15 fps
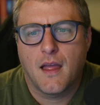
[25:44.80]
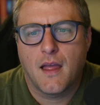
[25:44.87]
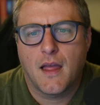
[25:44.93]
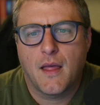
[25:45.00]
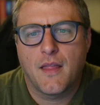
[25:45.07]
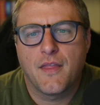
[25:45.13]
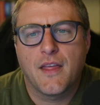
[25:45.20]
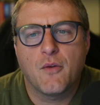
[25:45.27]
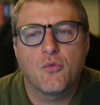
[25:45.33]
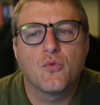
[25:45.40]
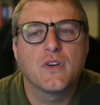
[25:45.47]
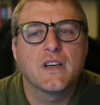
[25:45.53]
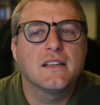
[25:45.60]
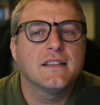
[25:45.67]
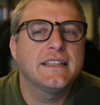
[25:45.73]
that
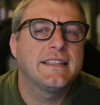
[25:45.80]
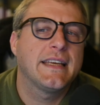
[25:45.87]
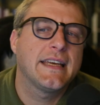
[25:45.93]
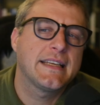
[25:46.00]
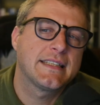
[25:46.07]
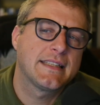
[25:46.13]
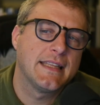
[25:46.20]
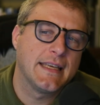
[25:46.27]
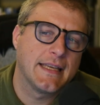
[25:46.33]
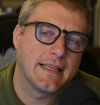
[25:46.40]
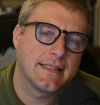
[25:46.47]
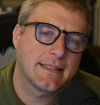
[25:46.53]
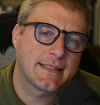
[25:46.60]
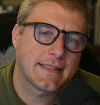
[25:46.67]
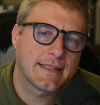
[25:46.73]
really takes
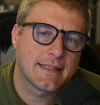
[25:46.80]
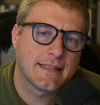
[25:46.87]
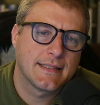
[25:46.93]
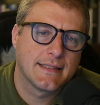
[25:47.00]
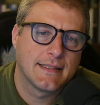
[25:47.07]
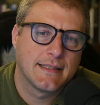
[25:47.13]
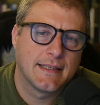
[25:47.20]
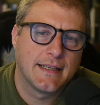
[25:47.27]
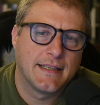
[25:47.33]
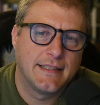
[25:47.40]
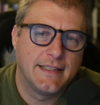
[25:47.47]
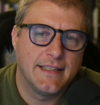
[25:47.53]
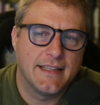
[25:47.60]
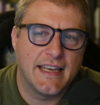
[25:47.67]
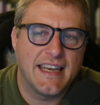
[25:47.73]
things to
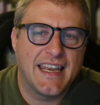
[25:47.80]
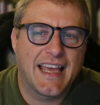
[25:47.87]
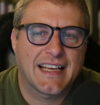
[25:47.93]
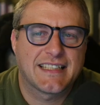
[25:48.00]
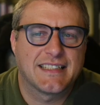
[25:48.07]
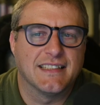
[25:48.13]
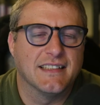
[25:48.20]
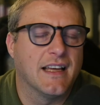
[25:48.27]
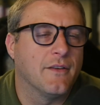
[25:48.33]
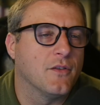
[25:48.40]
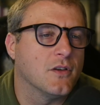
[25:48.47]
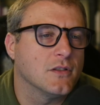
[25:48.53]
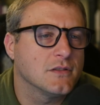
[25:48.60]
the next level.